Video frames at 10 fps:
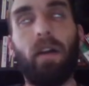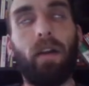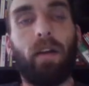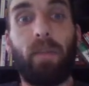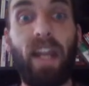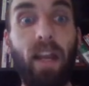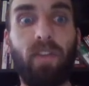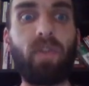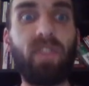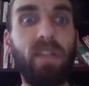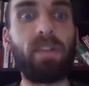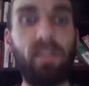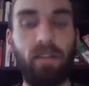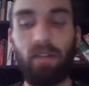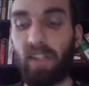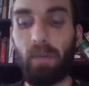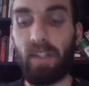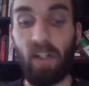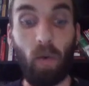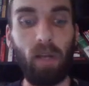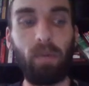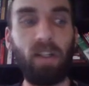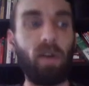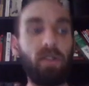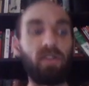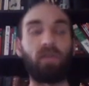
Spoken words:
yeah, so sleep is incredibly useful when you